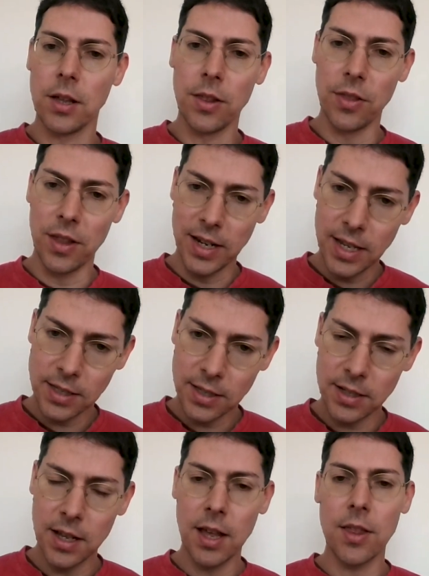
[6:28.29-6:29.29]
the
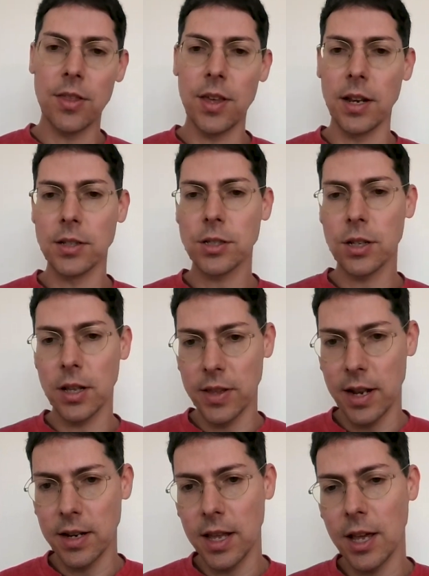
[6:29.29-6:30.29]
least, then
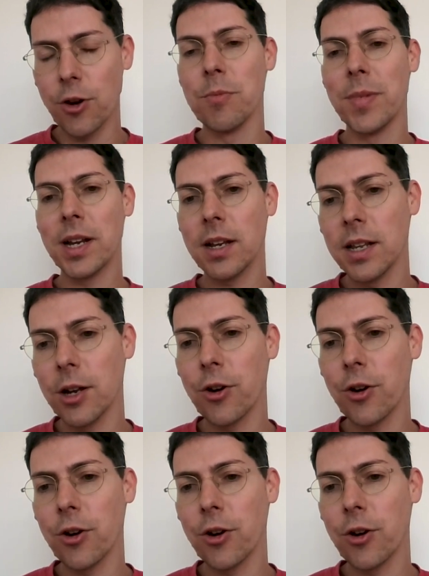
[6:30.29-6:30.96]
incrementally